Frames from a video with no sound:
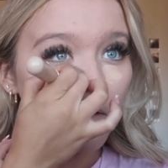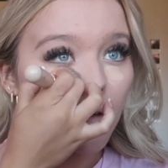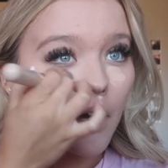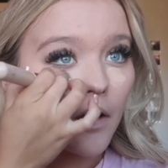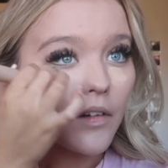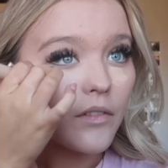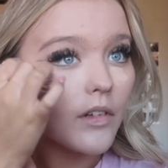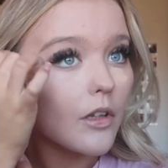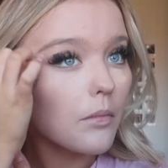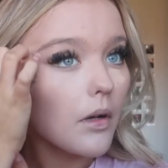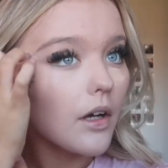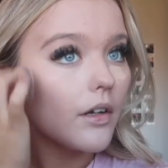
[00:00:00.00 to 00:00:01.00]
kind of
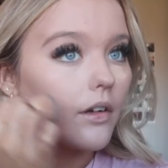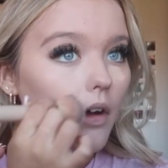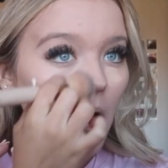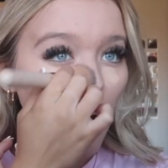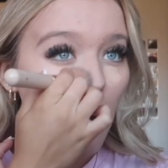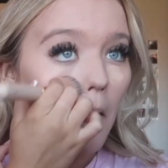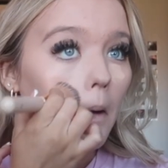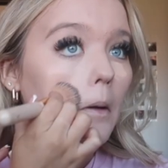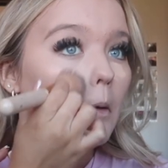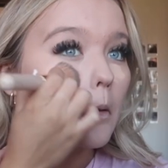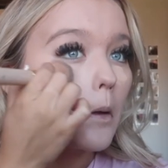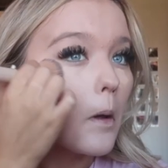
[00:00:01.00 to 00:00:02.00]
does my under
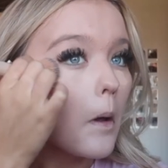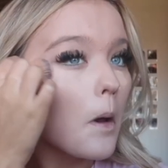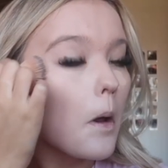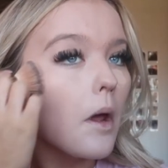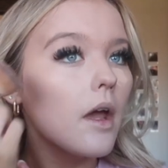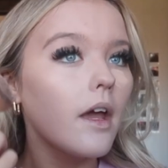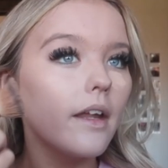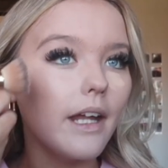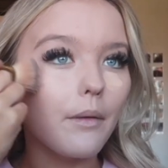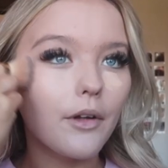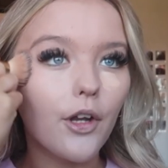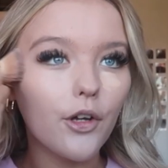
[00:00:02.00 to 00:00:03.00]
eyes.
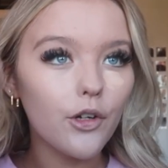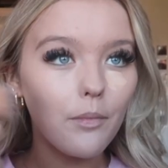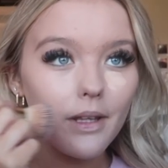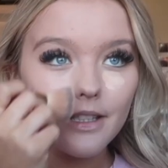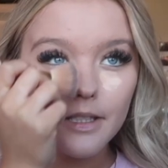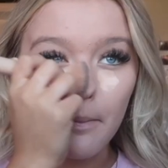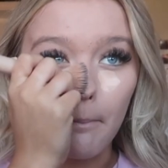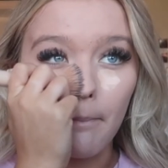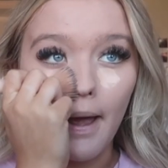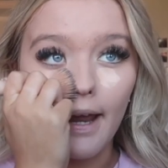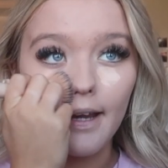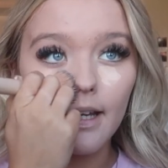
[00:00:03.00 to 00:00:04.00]
Now, I know you're meant to
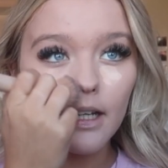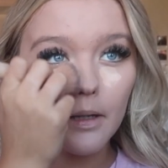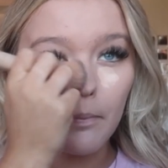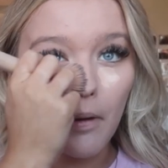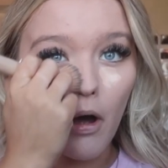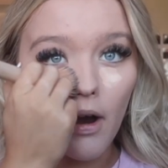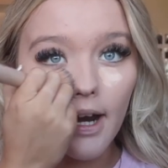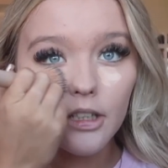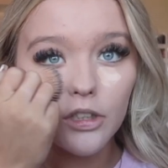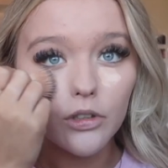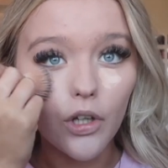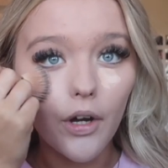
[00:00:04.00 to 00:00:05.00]
bake, but I
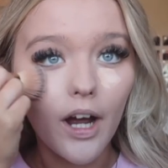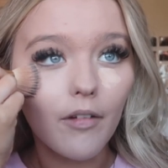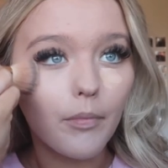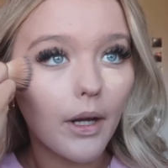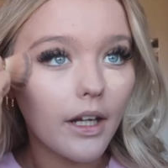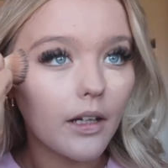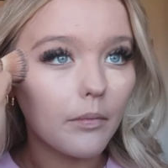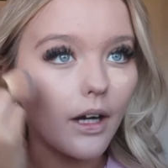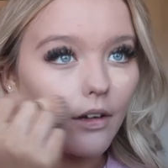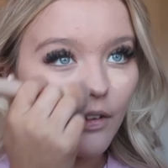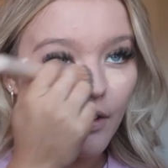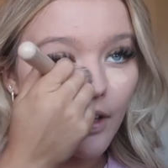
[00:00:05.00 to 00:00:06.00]
actually don't have baking
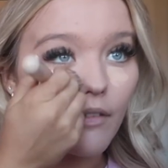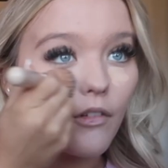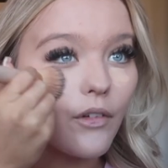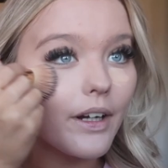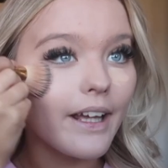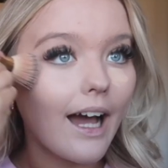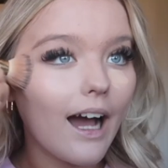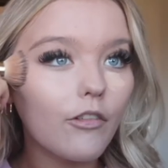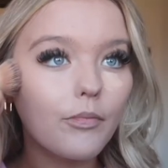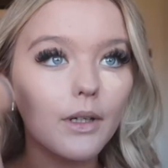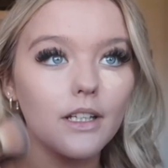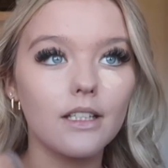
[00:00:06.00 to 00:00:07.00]
powder. I never really
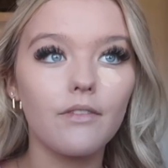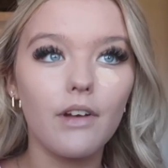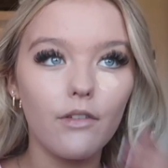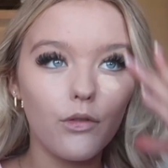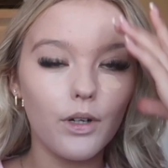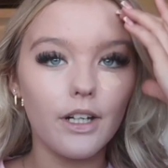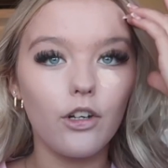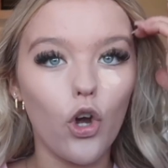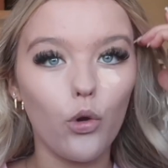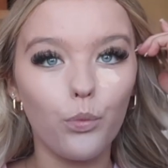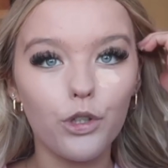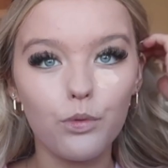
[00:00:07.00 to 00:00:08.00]
have, because I've never really
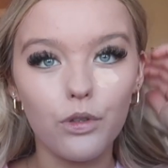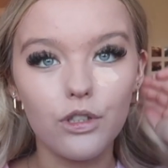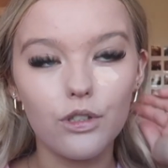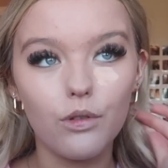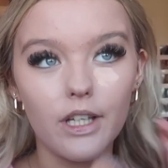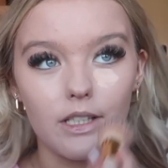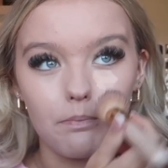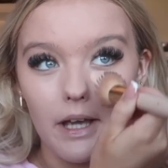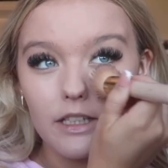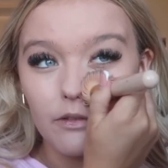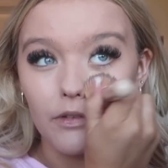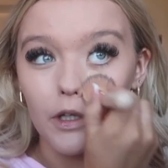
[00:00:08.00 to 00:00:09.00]
known which one is
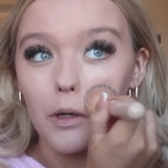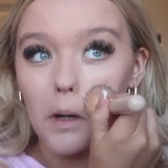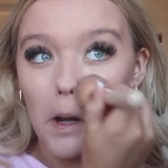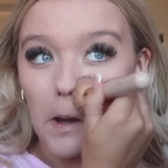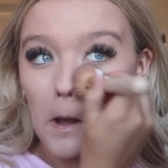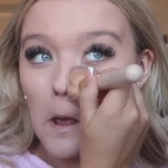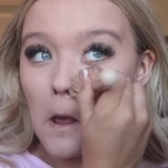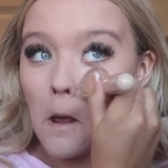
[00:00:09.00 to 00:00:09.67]
best for you, like